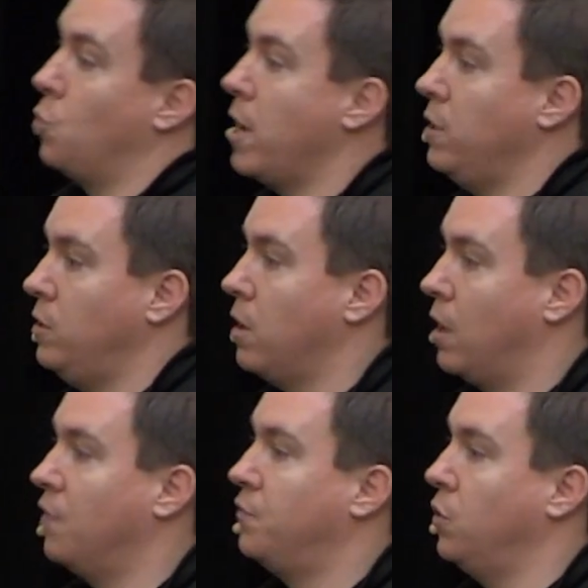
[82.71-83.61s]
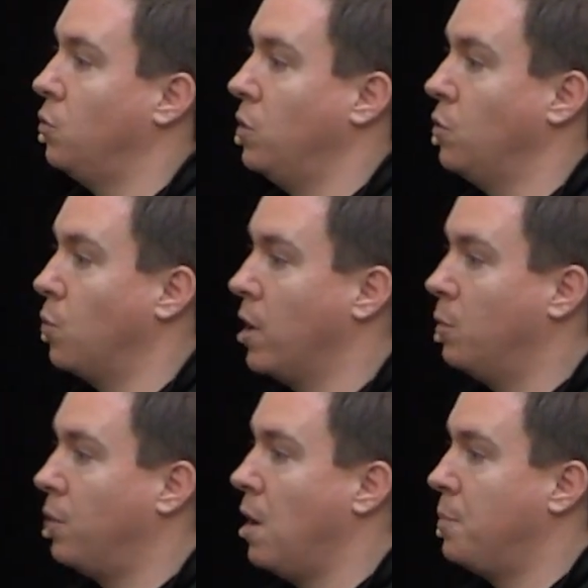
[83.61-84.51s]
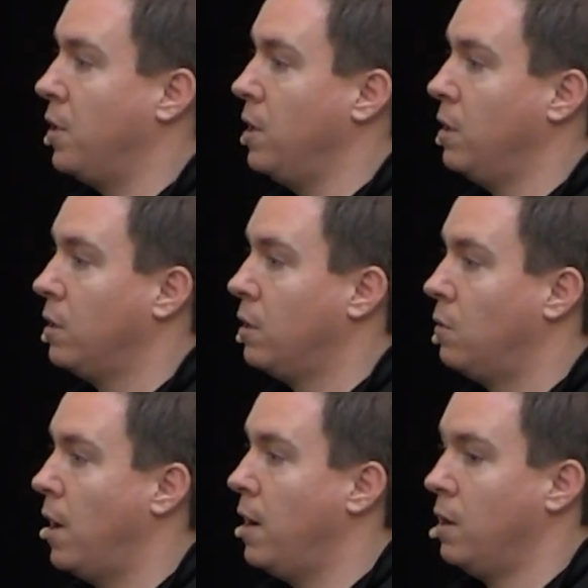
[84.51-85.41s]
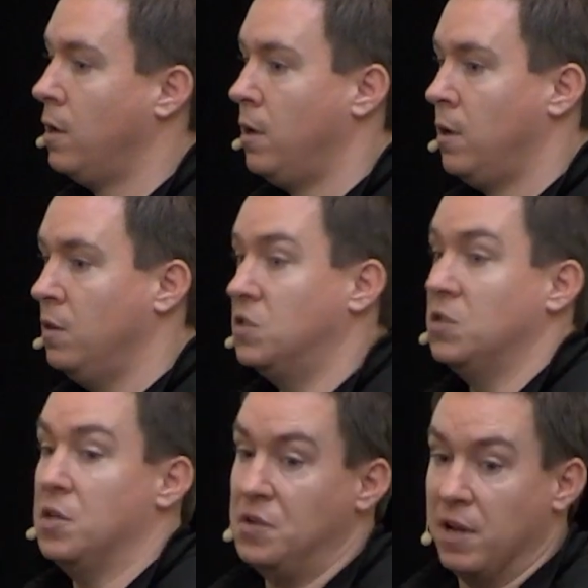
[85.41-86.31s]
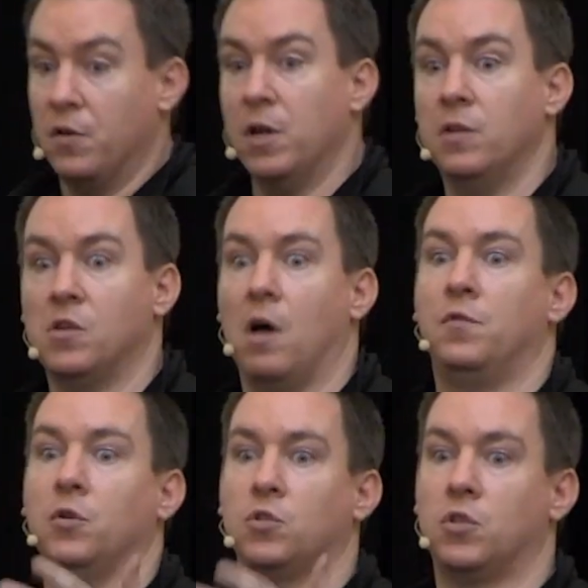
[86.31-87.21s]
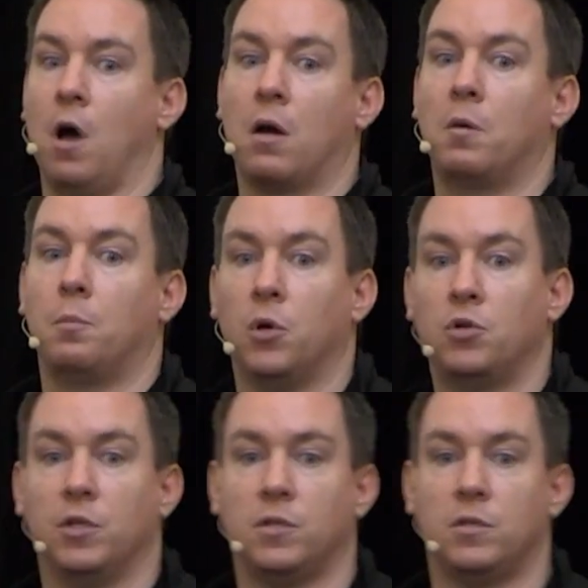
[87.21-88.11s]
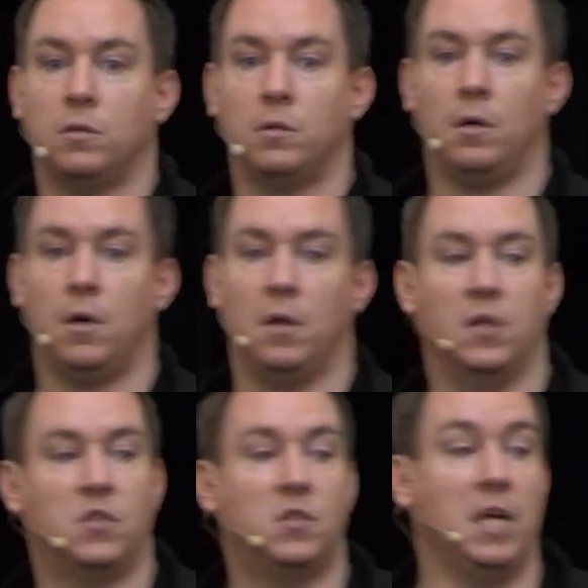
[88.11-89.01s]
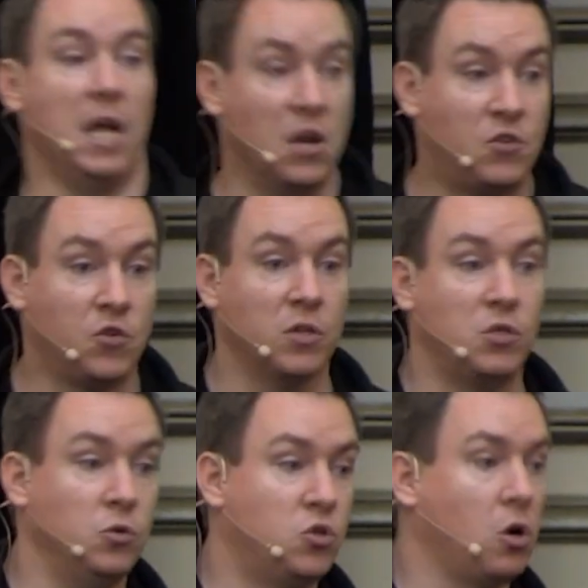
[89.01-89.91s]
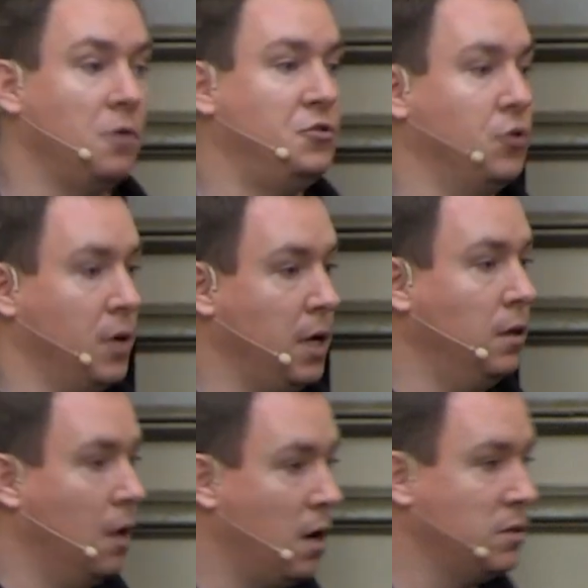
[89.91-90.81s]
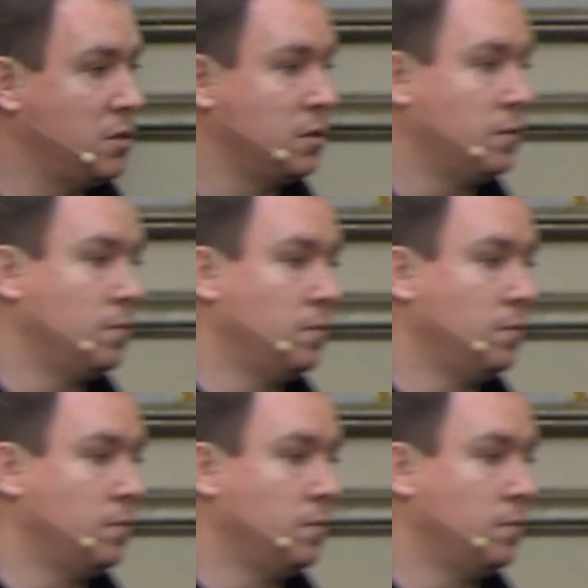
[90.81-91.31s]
rent you got off your rental property, right? This is the dividends off your stock purchase. This is the interest you charge your in-laws.